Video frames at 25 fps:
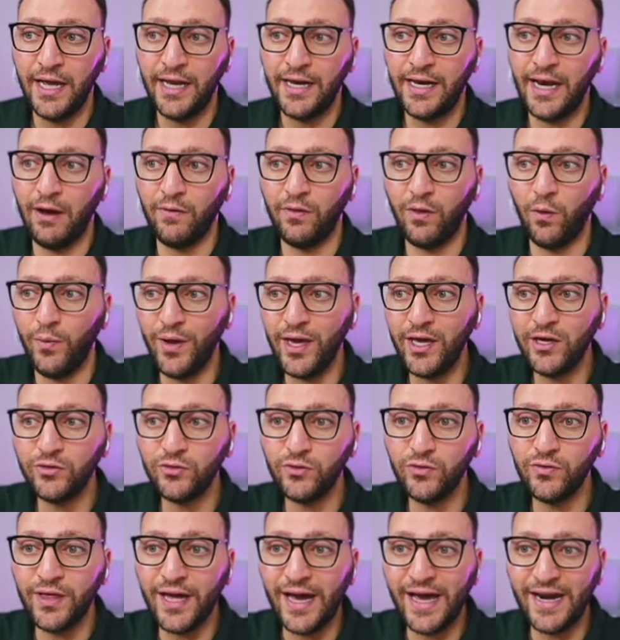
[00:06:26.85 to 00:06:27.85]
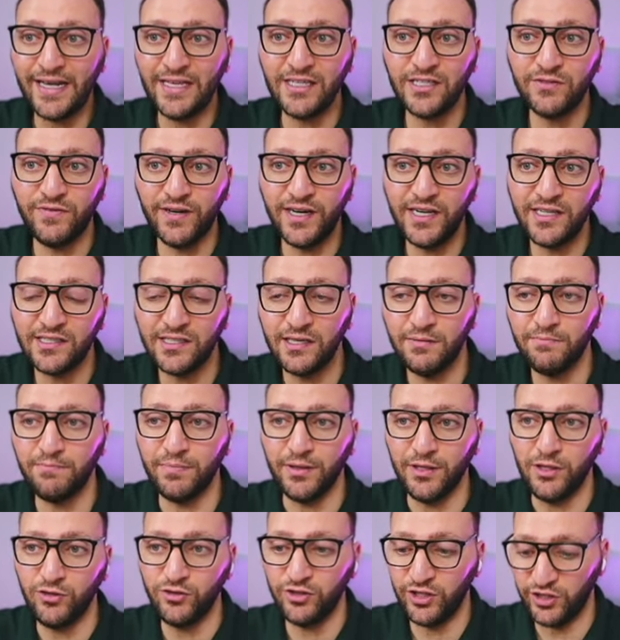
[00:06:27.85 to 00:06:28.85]
Now the way you do that is very
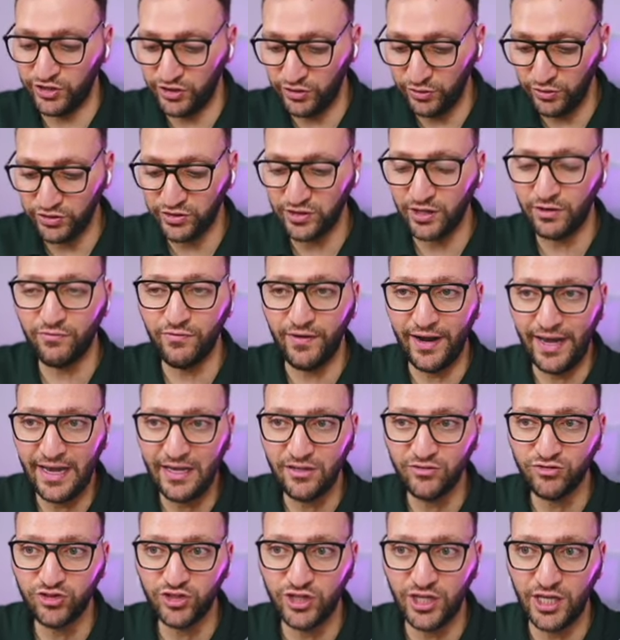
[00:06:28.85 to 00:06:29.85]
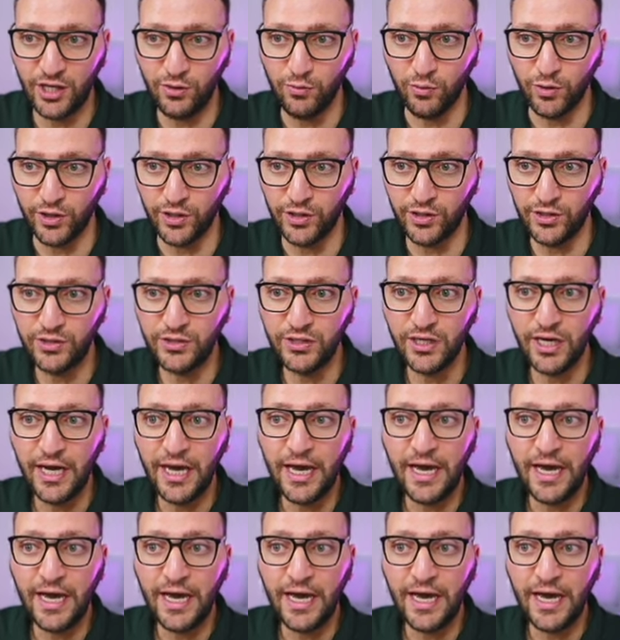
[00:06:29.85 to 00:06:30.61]
simple. You just use the range keyword.